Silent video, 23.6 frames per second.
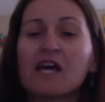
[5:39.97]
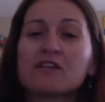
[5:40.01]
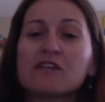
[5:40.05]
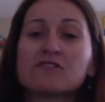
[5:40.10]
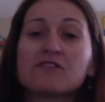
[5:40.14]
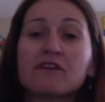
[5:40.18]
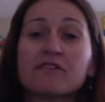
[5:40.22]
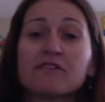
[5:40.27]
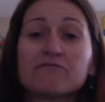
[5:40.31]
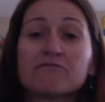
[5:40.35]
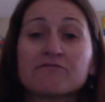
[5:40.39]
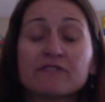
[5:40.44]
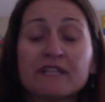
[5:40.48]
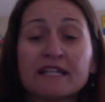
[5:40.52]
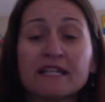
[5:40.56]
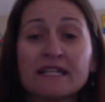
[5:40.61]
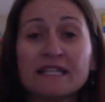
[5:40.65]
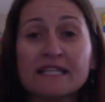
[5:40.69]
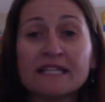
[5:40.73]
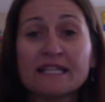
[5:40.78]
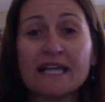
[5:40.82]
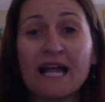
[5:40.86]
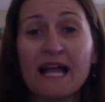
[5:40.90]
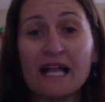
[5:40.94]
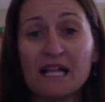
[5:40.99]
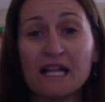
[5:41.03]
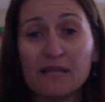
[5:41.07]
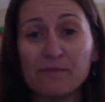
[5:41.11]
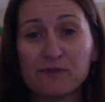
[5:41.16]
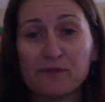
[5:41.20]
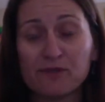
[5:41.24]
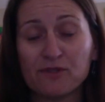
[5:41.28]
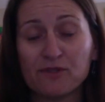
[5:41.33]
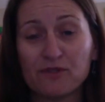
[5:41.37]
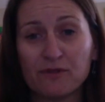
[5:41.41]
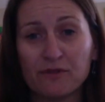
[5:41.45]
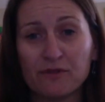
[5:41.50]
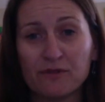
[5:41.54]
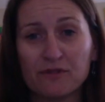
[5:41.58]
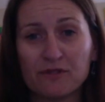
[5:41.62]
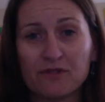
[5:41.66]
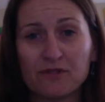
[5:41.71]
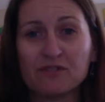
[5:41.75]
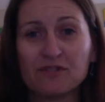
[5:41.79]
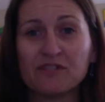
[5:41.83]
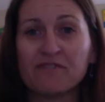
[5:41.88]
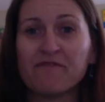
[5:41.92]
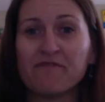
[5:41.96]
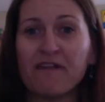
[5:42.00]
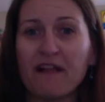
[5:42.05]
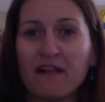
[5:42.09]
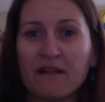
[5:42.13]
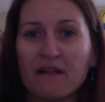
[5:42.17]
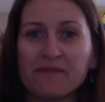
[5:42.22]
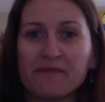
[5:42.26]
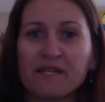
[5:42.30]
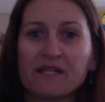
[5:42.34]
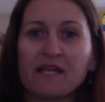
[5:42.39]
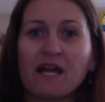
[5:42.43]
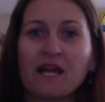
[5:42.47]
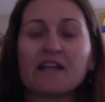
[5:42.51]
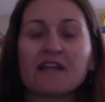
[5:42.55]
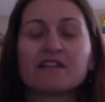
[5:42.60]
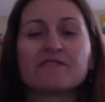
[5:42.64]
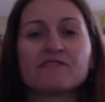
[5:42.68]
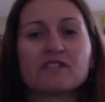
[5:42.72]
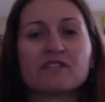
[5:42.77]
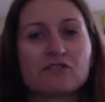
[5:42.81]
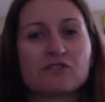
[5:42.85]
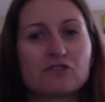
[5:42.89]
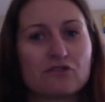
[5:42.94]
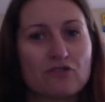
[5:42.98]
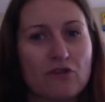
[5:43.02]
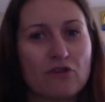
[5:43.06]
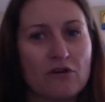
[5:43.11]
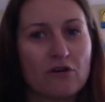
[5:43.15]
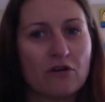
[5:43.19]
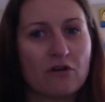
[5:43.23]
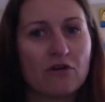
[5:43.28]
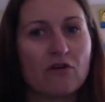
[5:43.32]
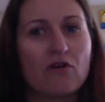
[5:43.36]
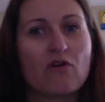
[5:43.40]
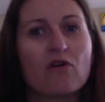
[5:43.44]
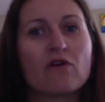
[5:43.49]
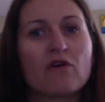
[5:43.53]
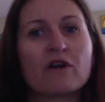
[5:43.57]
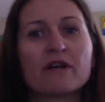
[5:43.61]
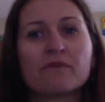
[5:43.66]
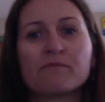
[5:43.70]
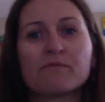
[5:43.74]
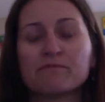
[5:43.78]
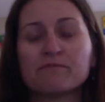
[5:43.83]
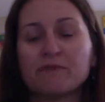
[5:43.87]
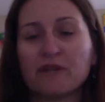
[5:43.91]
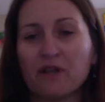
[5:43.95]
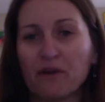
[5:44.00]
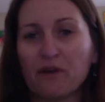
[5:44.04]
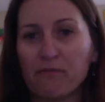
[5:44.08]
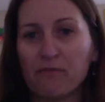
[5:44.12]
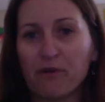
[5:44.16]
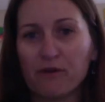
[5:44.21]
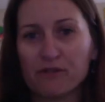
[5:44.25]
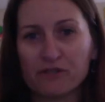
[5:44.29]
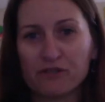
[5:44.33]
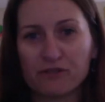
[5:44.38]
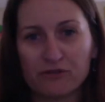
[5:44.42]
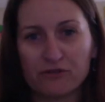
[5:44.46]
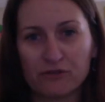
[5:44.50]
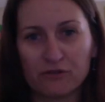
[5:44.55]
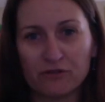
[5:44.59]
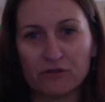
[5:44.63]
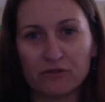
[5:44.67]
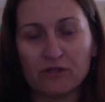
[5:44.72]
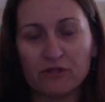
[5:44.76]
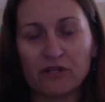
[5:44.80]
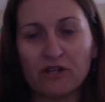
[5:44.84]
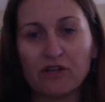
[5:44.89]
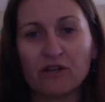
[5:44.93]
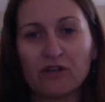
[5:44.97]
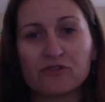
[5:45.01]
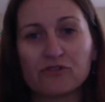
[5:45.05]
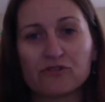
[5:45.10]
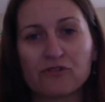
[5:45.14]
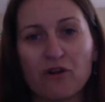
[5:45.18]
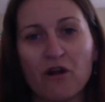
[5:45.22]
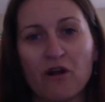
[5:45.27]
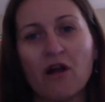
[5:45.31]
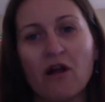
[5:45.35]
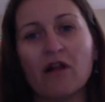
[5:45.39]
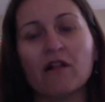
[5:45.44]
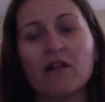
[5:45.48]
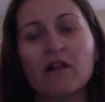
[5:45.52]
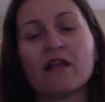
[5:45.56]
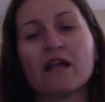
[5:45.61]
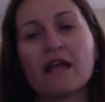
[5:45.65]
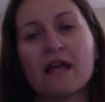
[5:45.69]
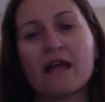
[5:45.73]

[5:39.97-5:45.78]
So it really helps you to develop that kind of the strong core and, postural control.